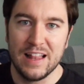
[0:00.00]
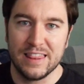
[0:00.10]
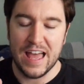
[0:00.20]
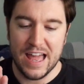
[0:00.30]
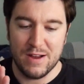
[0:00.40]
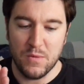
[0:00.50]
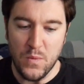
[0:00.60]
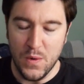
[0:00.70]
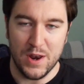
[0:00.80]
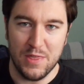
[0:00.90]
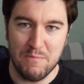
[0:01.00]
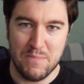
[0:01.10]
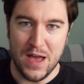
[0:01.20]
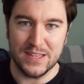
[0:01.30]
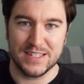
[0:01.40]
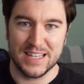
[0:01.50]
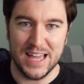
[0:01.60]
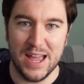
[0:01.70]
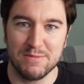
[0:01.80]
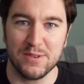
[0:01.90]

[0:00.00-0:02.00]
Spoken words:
that one of the best games,